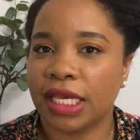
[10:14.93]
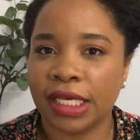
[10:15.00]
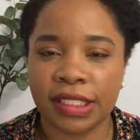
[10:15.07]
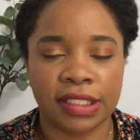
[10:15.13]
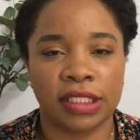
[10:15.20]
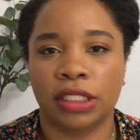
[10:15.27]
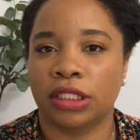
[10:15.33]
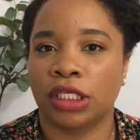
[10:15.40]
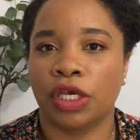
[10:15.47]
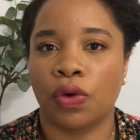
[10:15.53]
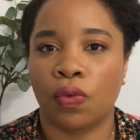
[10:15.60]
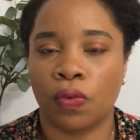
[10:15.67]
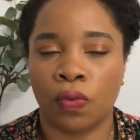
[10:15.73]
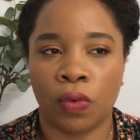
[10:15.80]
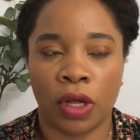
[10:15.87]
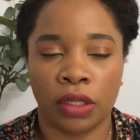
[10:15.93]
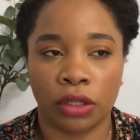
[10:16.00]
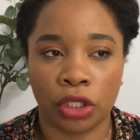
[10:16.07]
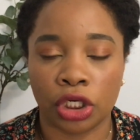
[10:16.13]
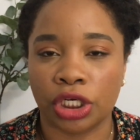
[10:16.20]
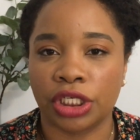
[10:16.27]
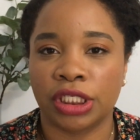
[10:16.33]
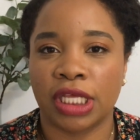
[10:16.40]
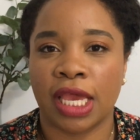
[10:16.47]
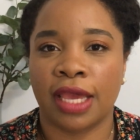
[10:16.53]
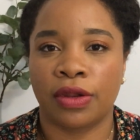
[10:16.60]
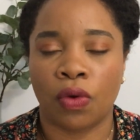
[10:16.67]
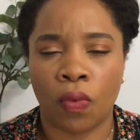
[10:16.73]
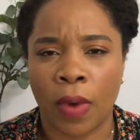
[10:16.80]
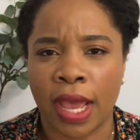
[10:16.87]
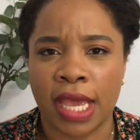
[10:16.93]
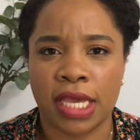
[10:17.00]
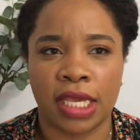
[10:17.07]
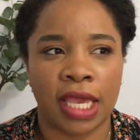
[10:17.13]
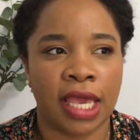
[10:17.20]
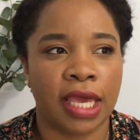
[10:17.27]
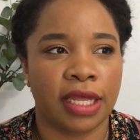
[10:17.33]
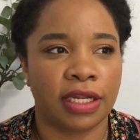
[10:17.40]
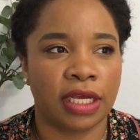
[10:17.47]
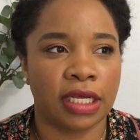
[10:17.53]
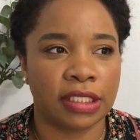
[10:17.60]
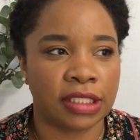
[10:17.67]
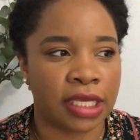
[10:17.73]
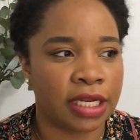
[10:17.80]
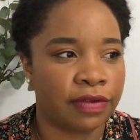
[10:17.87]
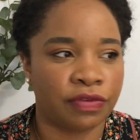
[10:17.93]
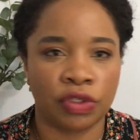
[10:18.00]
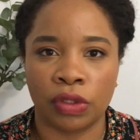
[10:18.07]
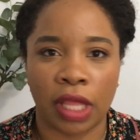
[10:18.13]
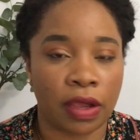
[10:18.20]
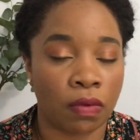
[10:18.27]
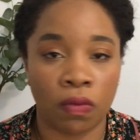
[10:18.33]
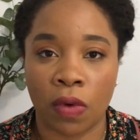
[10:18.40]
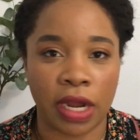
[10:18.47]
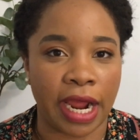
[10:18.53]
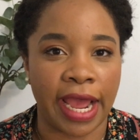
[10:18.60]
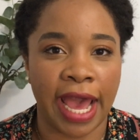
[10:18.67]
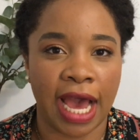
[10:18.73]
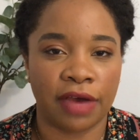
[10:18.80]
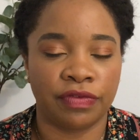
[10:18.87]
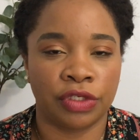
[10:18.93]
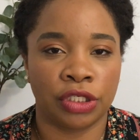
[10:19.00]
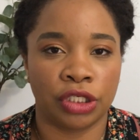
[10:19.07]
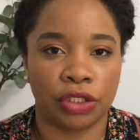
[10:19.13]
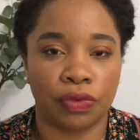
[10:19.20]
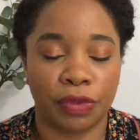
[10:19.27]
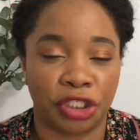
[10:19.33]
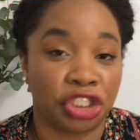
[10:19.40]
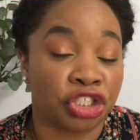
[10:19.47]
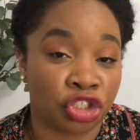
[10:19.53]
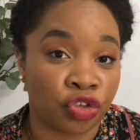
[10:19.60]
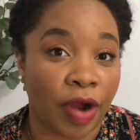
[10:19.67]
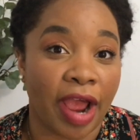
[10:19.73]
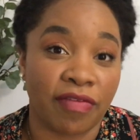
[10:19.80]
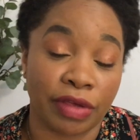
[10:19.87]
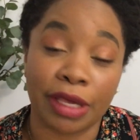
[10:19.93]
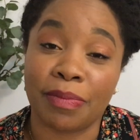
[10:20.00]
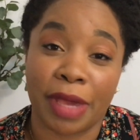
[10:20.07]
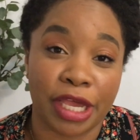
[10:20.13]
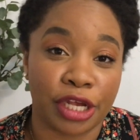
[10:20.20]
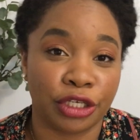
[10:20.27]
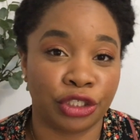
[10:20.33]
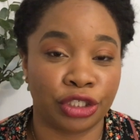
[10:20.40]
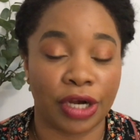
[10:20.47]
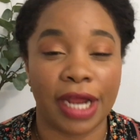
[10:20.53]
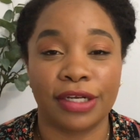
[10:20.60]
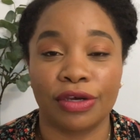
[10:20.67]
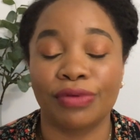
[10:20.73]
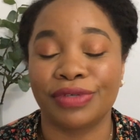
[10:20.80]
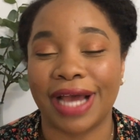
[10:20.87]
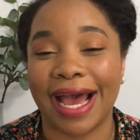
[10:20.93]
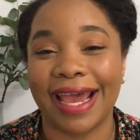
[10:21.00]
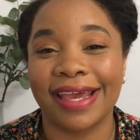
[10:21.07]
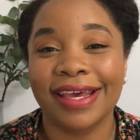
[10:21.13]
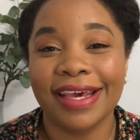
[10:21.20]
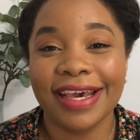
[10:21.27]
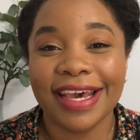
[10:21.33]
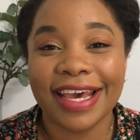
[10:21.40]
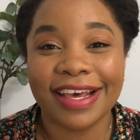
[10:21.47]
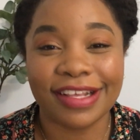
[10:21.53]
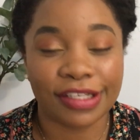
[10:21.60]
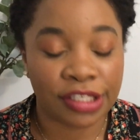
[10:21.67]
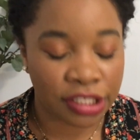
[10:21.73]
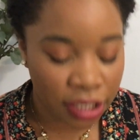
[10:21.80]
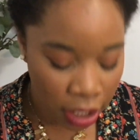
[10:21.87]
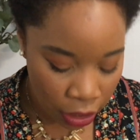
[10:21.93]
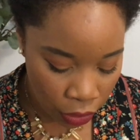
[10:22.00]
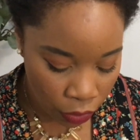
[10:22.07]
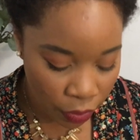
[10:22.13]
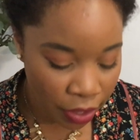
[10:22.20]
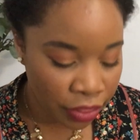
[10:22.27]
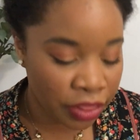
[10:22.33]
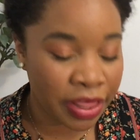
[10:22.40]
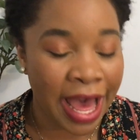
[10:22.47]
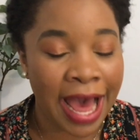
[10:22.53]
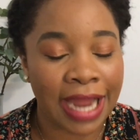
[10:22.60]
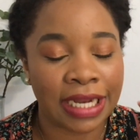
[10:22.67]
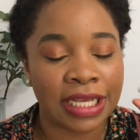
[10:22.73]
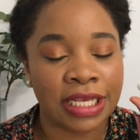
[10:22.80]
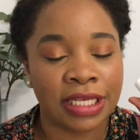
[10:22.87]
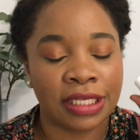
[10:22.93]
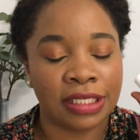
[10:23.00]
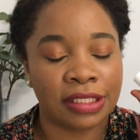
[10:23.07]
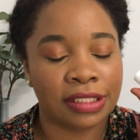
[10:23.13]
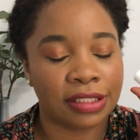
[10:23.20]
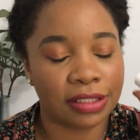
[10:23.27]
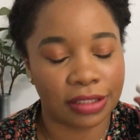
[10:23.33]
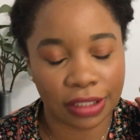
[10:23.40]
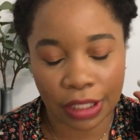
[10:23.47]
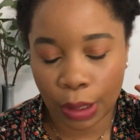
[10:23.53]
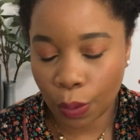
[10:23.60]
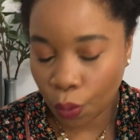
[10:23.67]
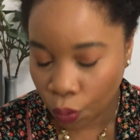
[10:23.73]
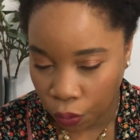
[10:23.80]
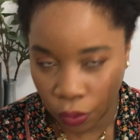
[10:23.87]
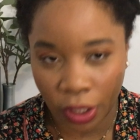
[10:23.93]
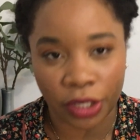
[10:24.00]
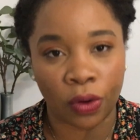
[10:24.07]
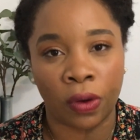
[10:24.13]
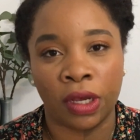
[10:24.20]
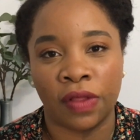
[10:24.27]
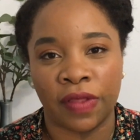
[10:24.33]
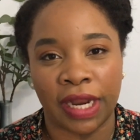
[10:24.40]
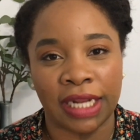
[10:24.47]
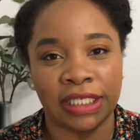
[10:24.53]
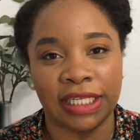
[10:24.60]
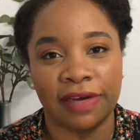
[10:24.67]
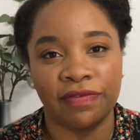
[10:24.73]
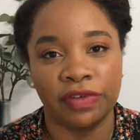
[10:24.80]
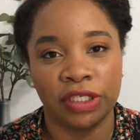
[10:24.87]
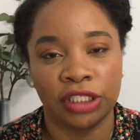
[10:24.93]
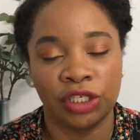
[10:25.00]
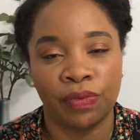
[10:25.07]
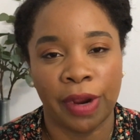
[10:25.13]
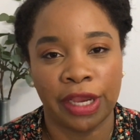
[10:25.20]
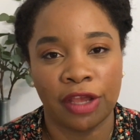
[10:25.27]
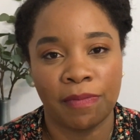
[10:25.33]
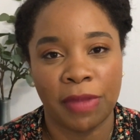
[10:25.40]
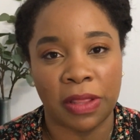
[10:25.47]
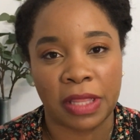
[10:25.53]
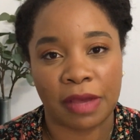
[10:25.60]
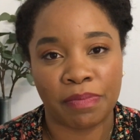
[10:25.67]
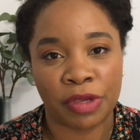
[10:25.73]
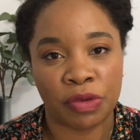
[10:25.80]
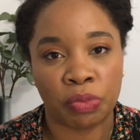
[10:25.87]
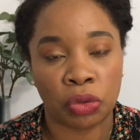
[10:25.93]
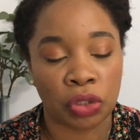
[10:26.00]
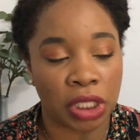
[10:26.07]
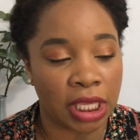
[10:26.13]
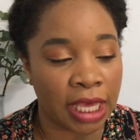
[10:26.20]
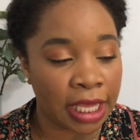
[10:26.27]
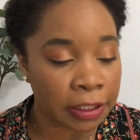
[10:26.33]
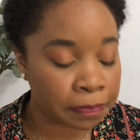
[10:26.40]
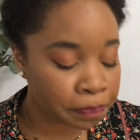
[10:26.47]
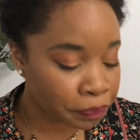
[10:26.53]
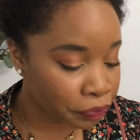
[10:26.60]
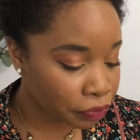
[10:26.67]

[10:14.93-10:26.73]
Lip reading: instantly alert and awake and attentive to like what I have to do, which is driving and making sure I don't die. And so that is one oil that I definitely recommend that people get.